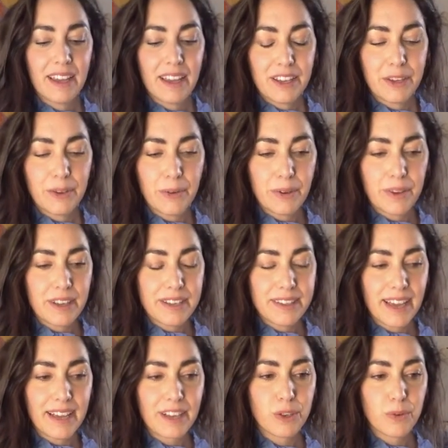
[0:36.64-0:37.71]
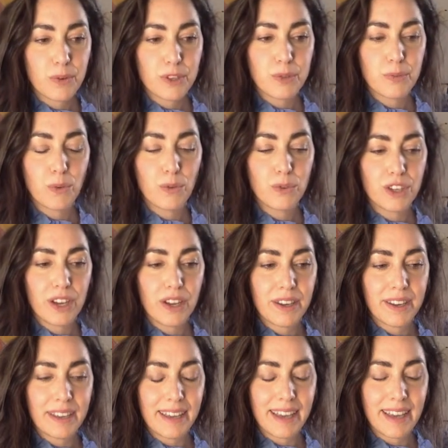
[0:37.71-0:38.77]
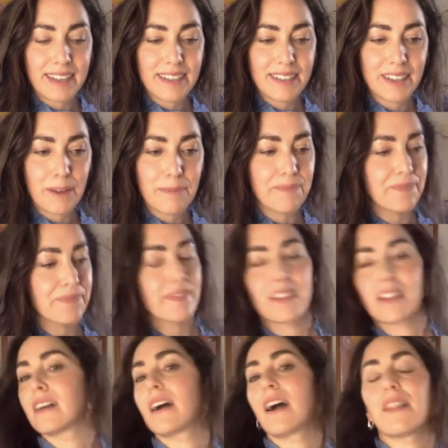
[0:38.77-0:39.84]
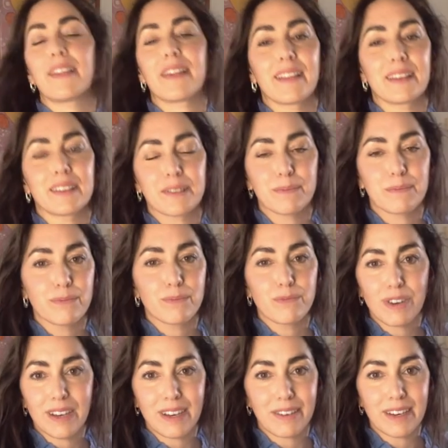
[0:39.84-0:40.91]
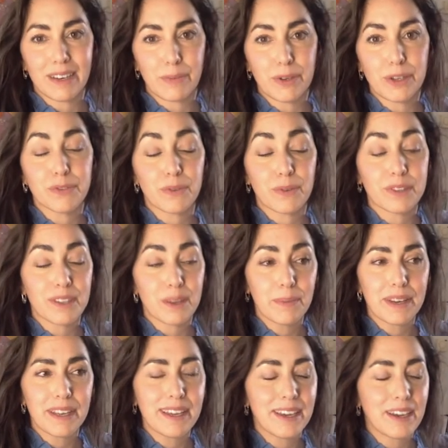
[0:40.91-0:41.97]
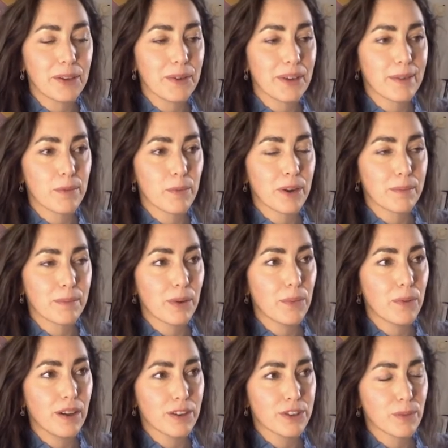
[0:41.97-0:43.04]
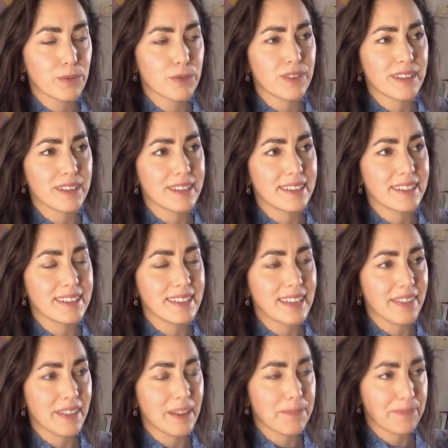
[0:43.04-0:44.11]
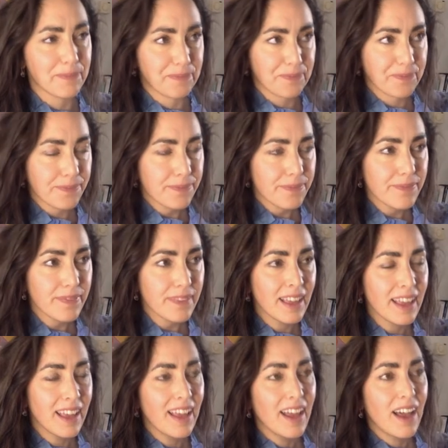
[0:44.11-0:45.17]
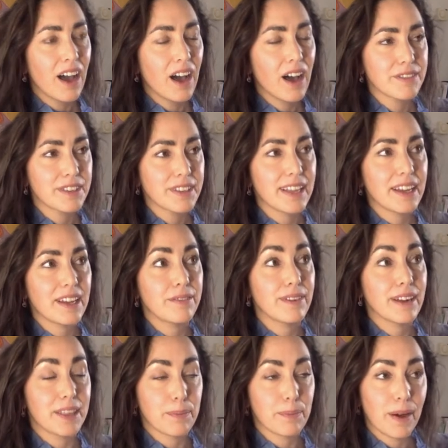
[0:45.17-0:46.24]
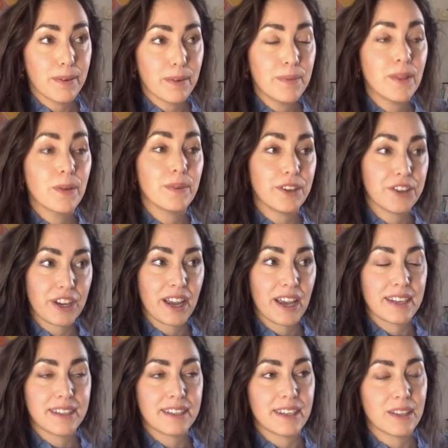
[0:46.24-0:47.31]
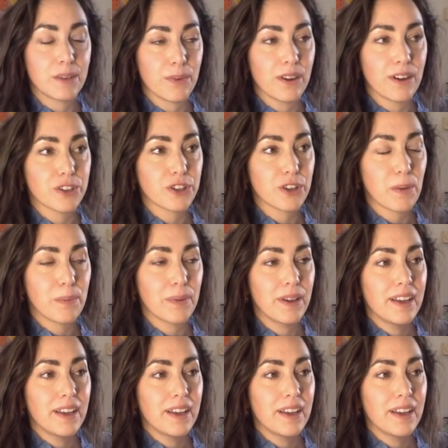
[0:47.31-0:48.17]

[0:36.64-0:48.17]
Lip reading: it takes you on a small journey, and I think that's really, really beautiful. And somebody who came on one of my workshops recently said that after they read the poem that we shared in the workshop,